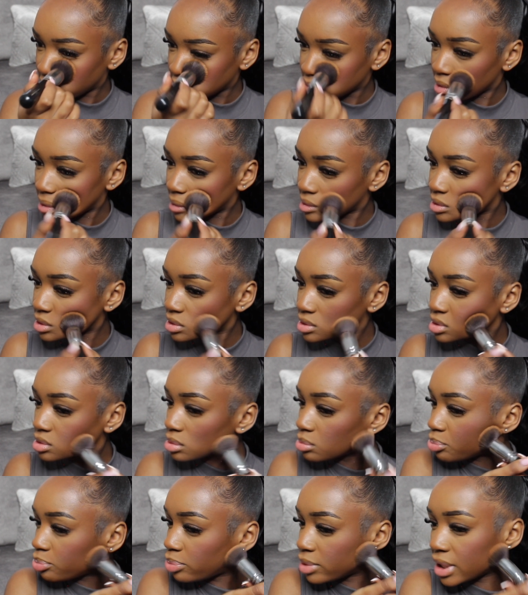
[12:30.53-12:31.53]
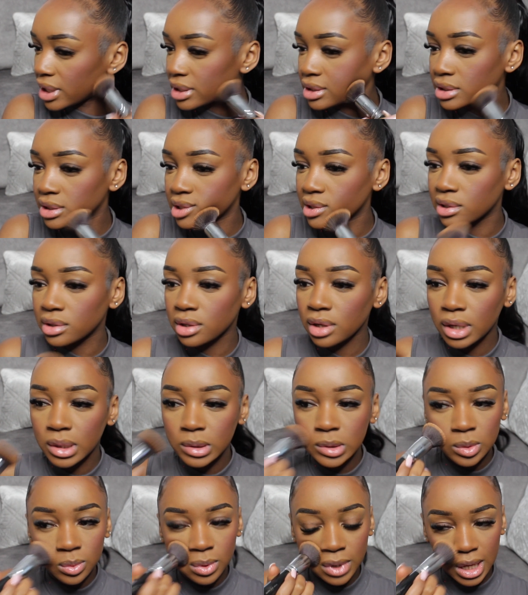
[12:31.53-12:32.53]
to just blend in
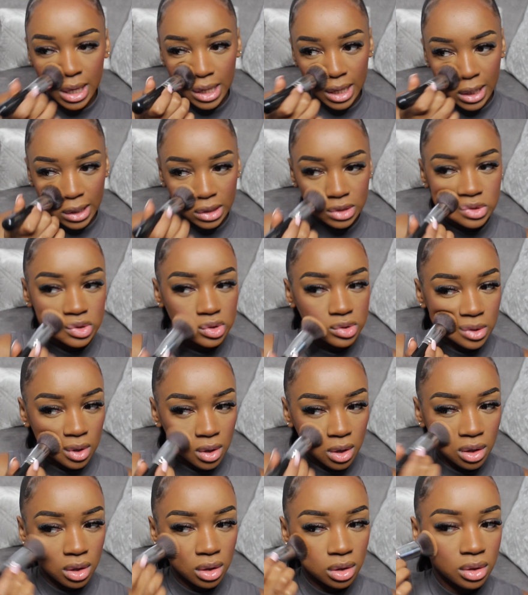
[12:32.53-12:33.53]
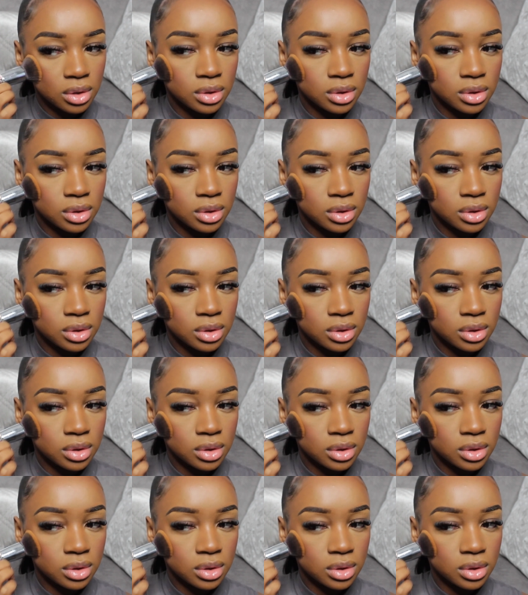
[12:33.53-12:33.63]
anywhere extra.